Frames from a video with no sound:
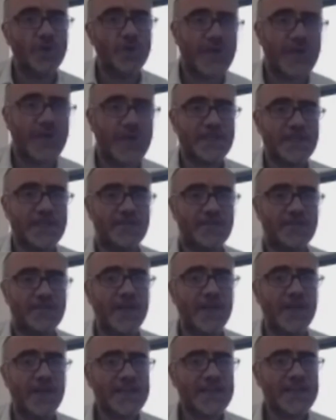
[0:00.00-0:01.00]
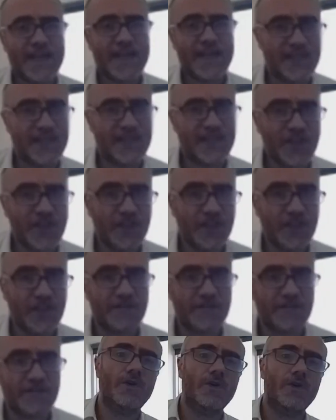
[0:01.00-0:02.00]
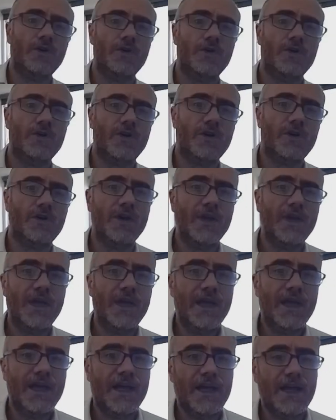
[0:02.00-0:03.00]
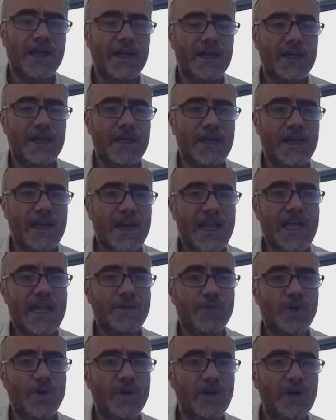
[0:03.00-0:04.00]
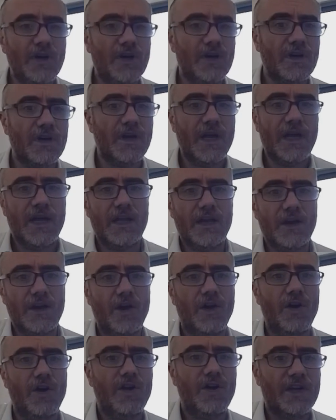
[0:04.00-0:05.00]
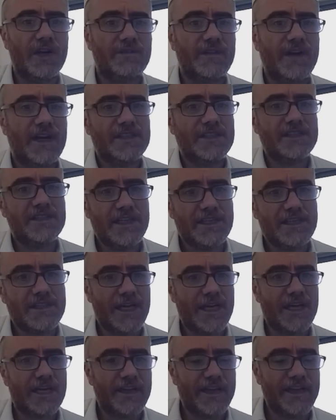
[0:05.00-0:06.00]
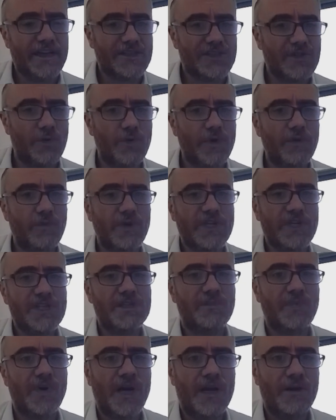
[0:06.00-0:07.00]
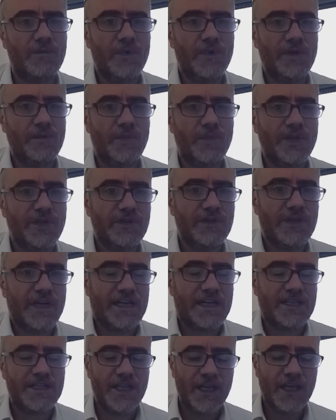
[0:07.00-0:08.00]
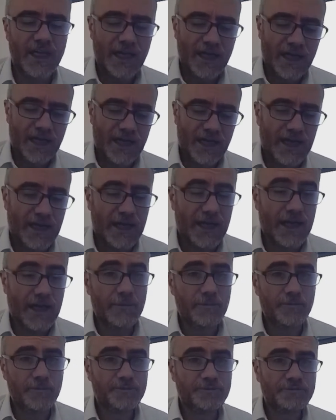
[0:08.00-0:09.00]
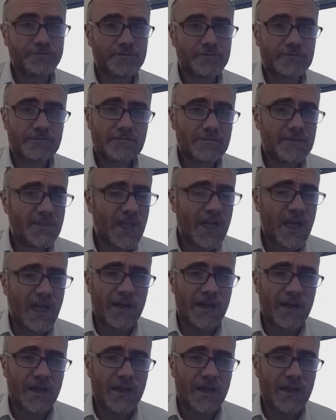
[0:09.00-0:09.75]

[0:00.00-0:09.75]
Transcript: taxation advice or uh, labor uh, law advice, these kind of things. So we, we support, we do that. Um, I'm happy to